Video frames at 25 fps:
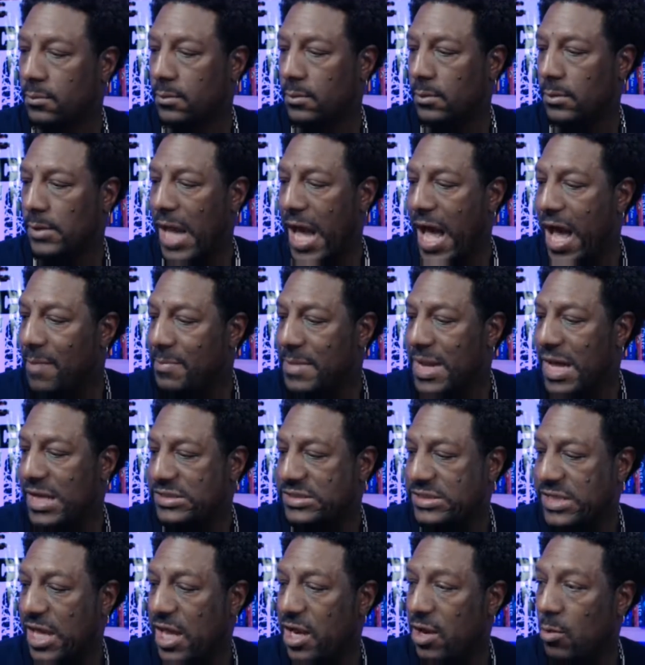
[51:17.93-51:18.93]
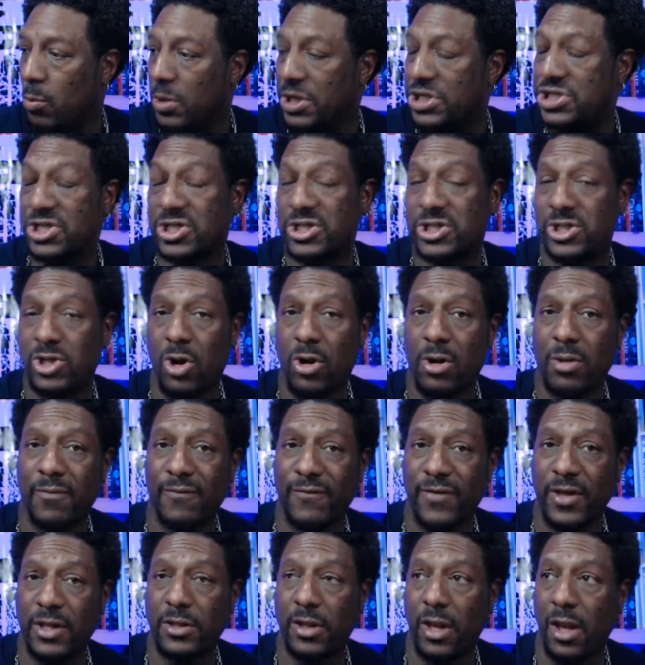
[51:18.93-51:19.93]
Now, I'm not saying that we should
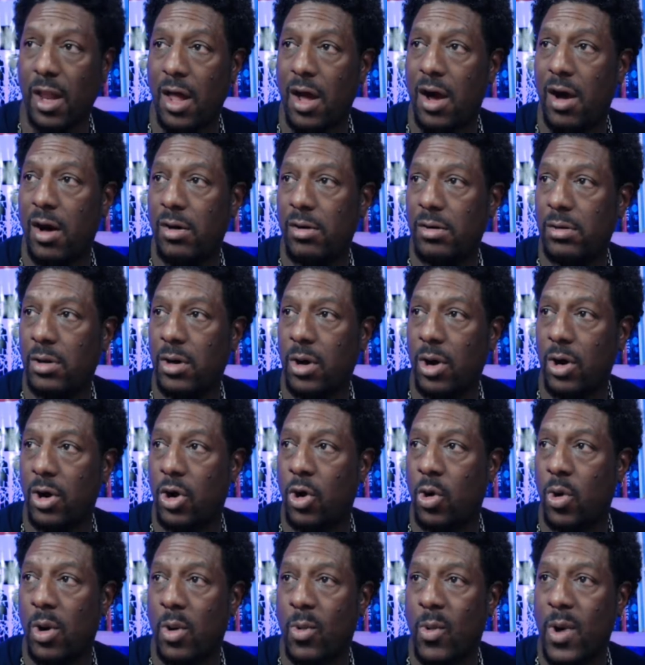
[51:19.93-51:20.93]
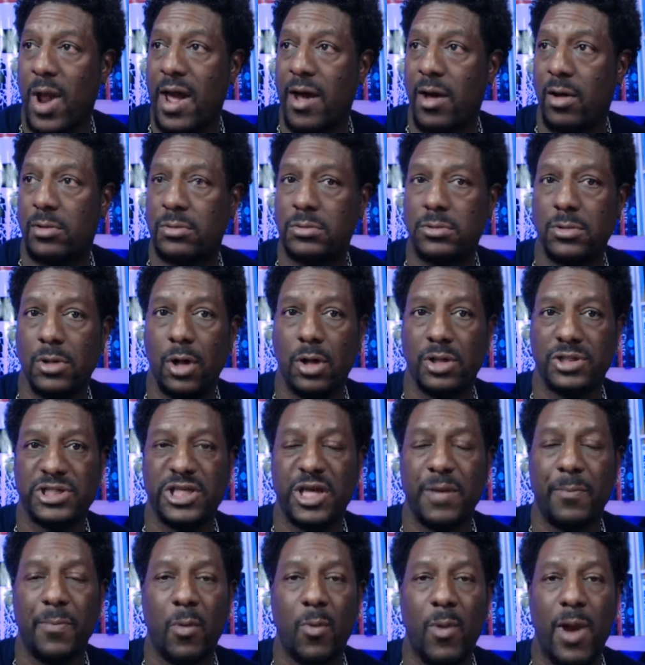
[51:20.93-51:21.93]
circumvent the law or go around or
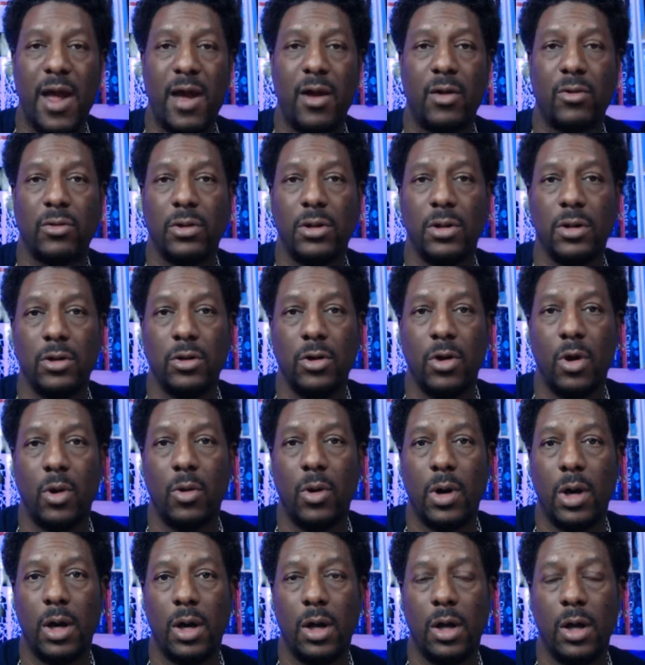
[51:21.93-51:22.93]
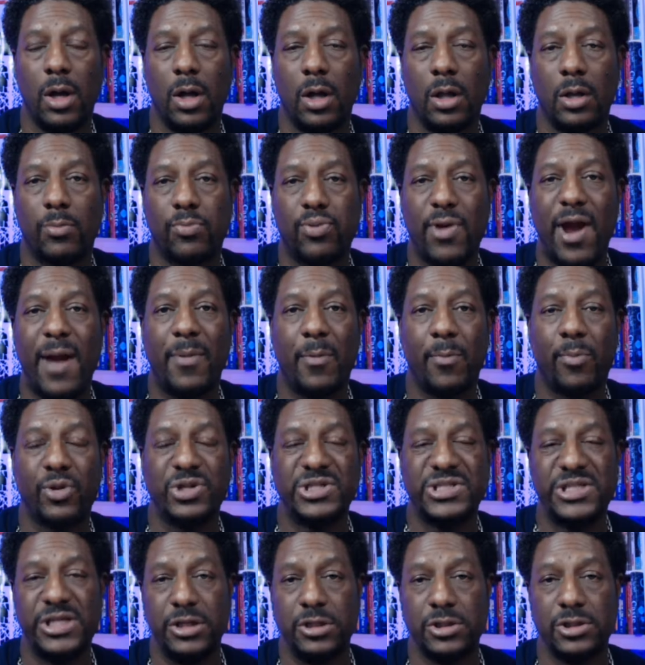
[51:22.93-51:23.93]
skip around, the proper
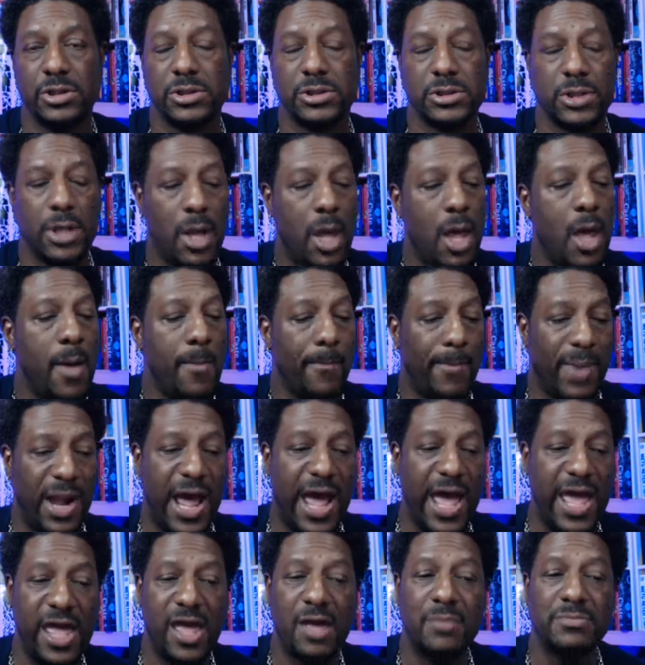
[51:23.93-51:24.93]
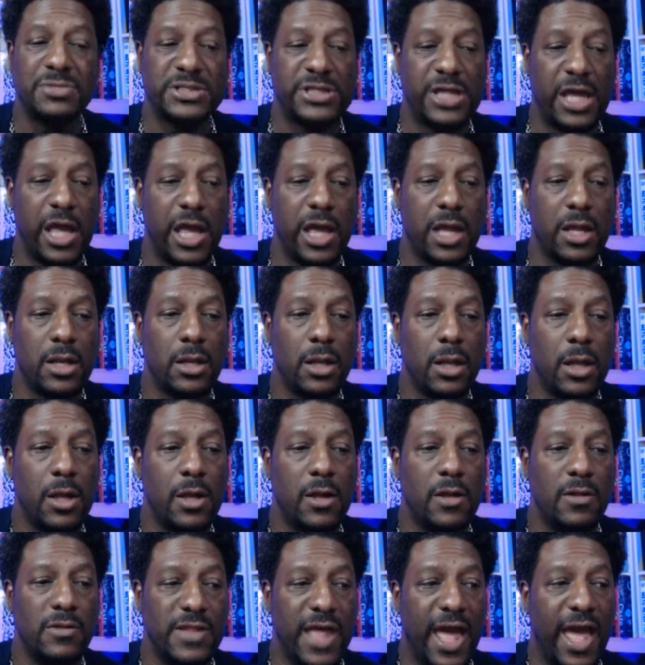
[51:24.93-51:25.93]
procedures. But I am saying
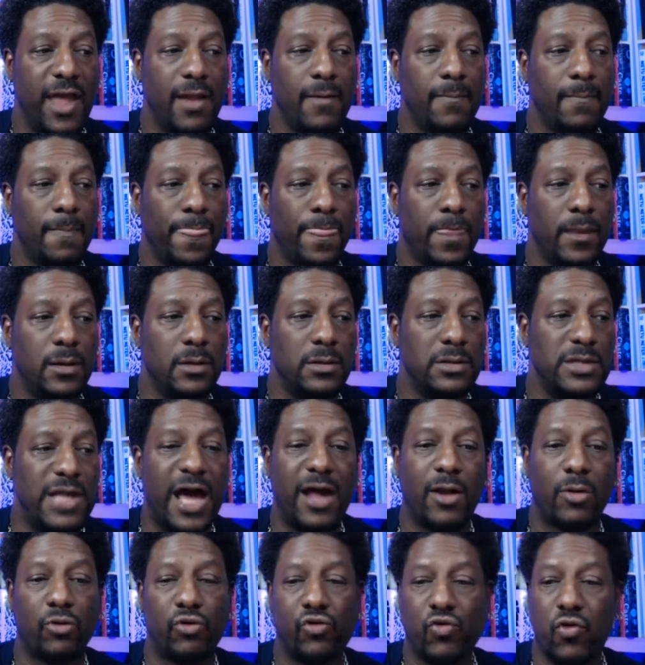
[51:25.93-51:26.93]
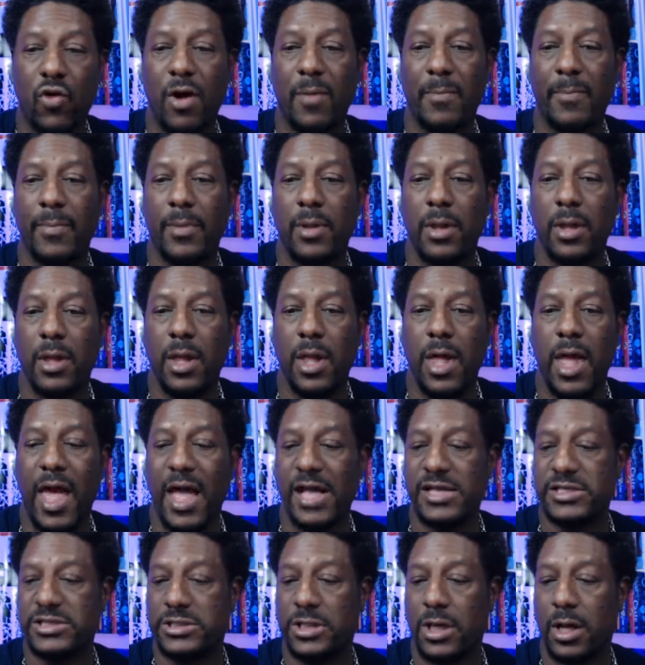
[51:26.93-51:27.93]
that Donald Trump
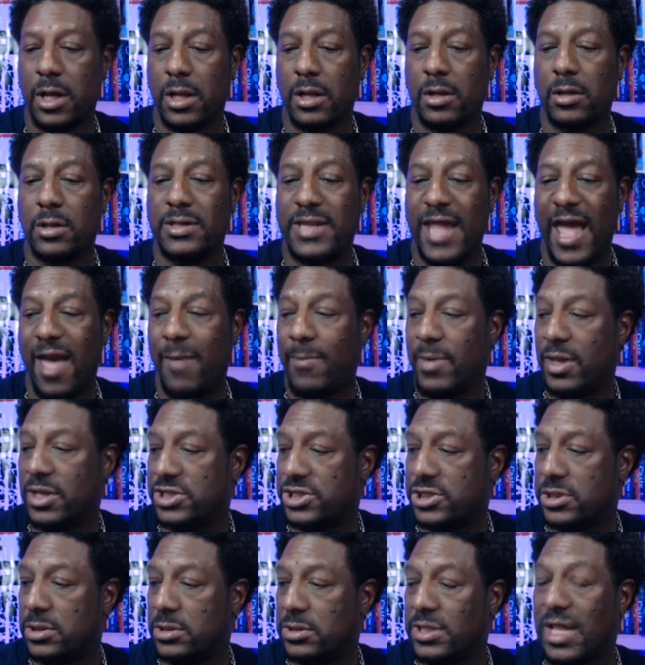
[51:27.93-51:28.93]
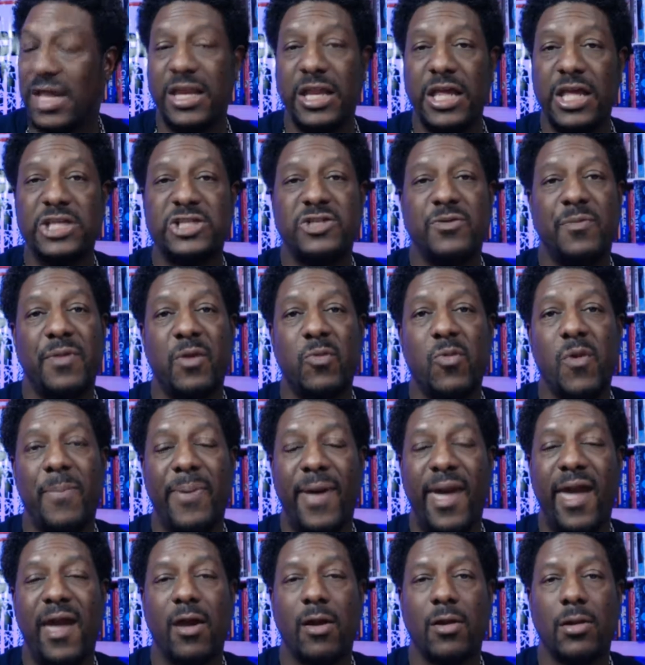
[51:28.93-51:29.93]
has done damage that needs to be
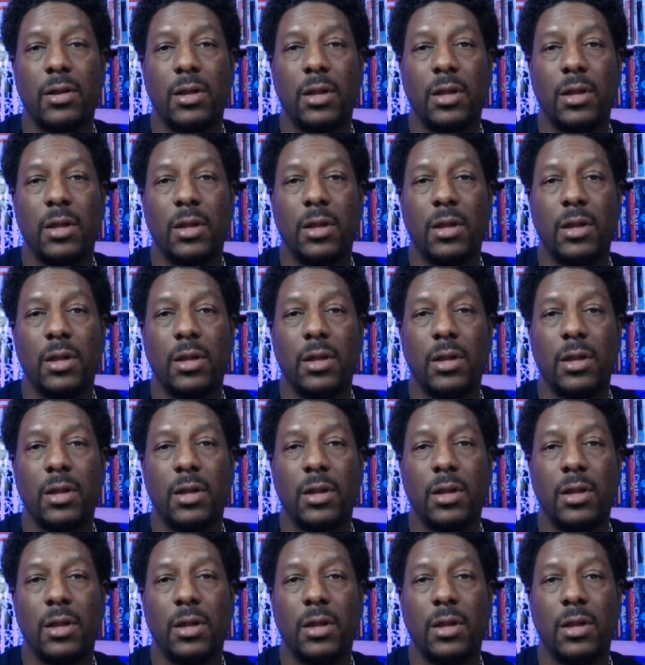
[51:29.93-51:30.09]
repaired.